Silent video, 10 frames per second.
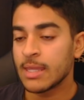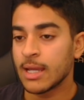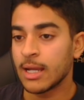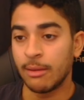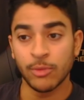
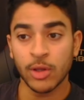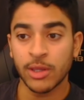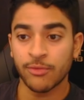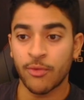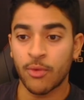I'm
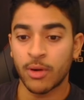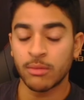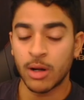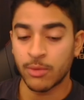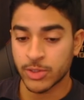looking
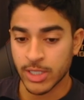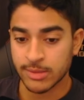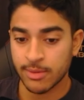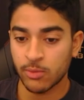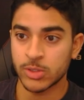for a
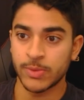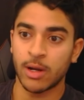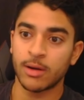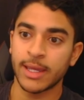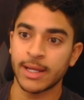retracement, which we
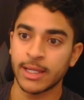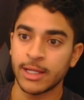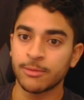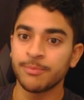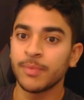are getting
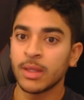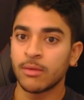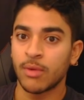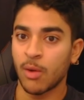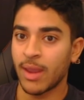here,
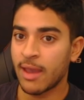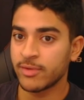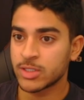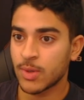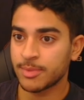right? We
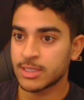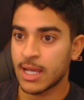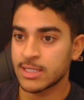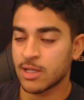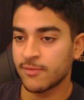haven't swept these
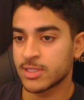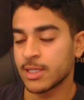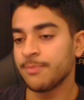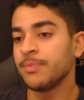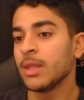highs,
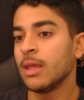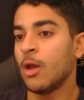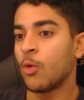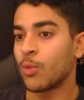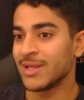obviously.
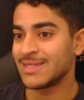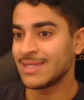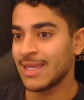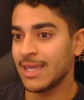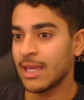We
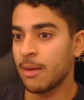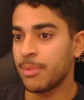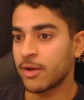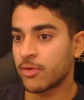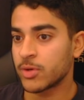see a
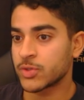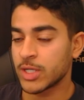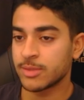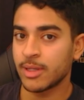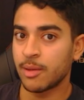bit of a
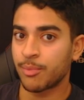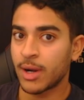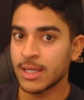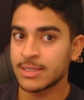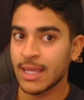retracement in
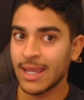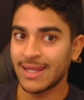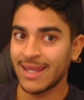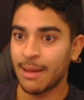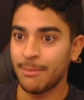price,
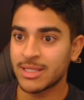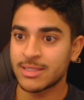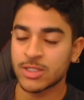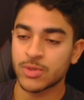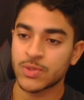and amidst
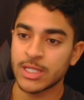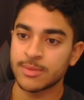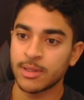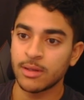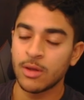this
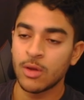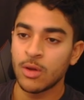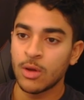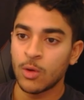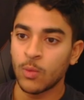retracement,
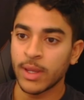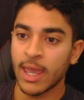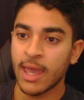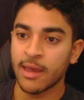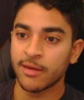we
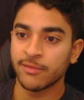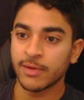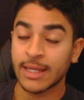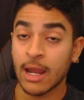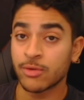have
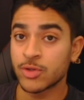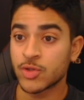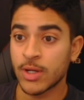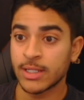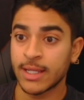counter
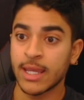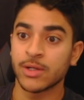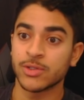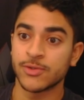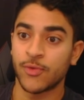trend
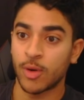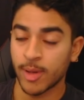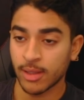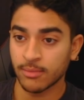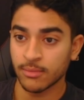candles forming.